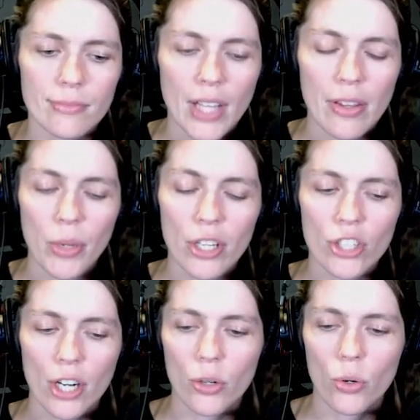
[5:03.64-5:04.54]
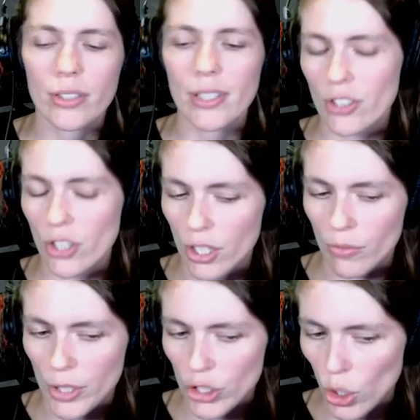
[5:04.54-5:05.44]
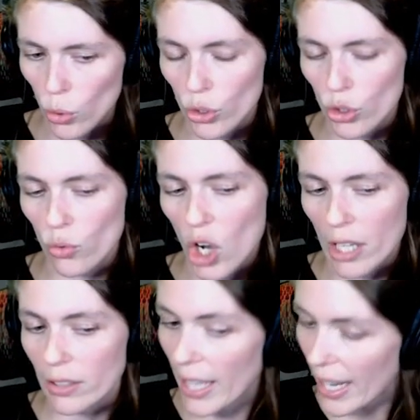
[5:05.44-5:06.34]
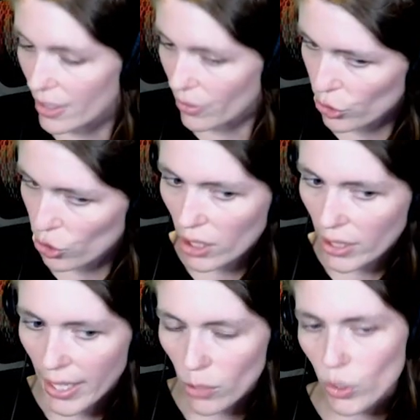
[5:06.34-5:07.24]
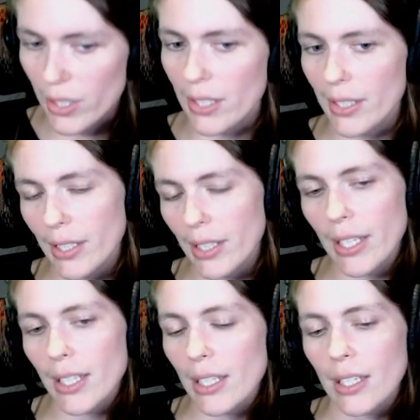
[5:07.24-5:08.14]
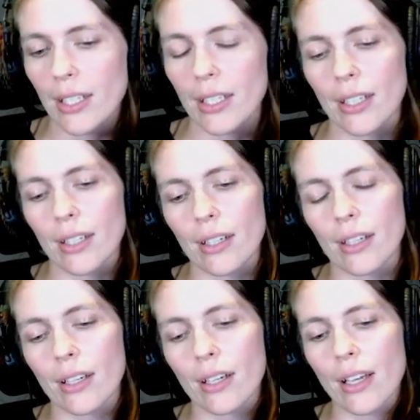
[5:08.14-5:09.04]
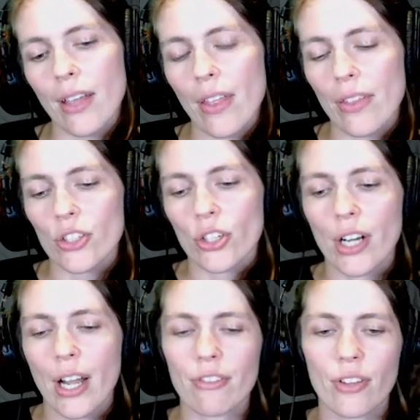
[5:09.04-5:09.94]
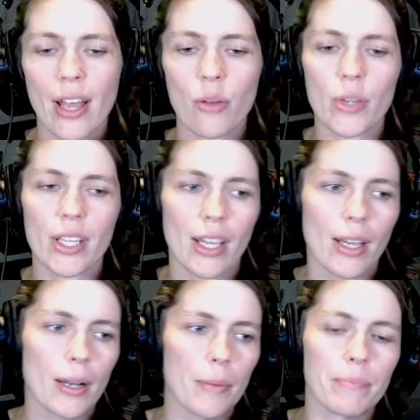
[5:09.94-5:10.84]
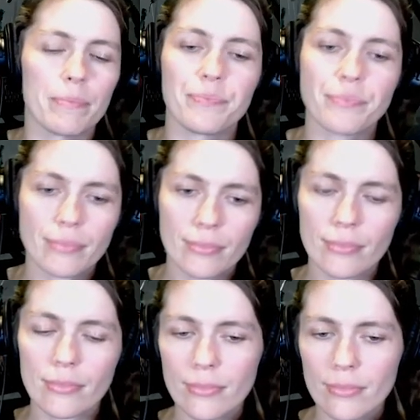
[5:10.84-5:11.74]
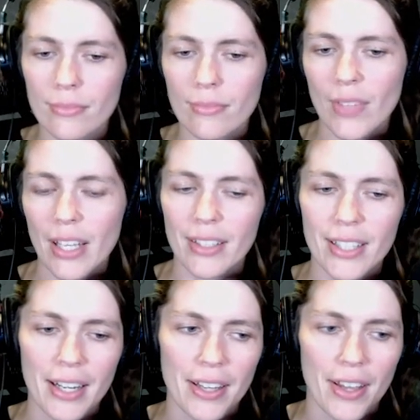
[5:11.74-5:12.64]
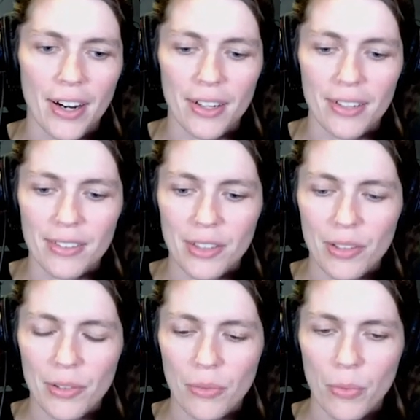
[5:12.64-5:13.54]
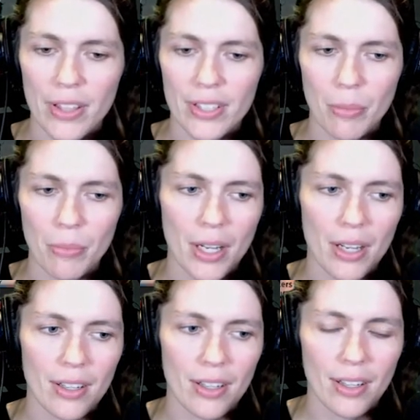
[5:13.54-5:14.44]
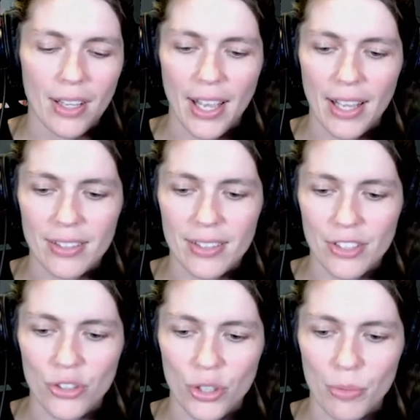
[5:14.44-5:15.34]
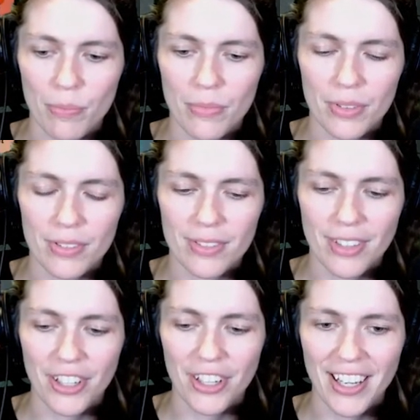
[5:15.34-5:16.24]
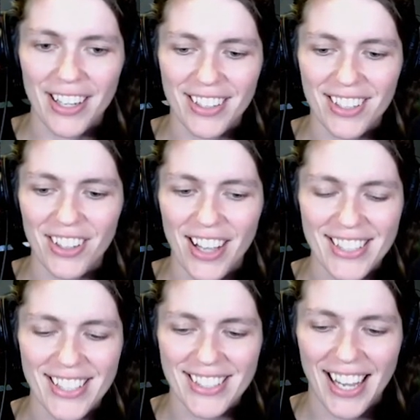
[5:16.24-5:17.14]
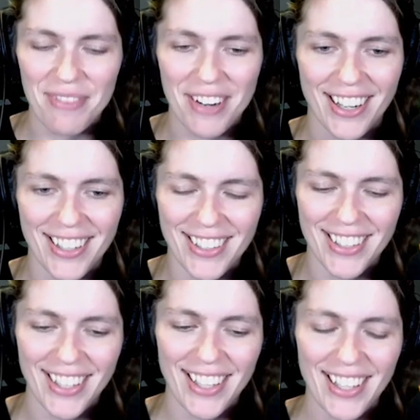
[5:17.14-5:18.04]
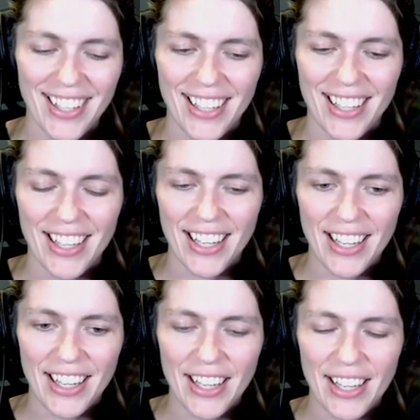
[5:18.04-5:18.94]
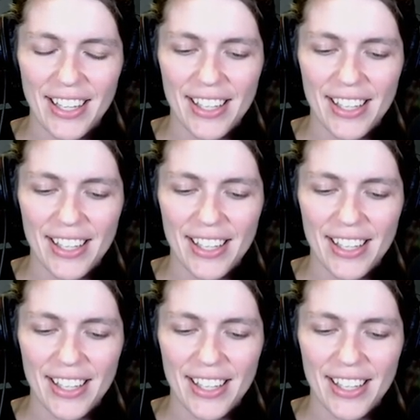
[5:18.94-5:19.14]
And then we can chart a course next turn if we don't draw land. If we draw land, we'll Saheeli. And then the turn after that, we can get in there with some Ancestor or Colossus Hammer.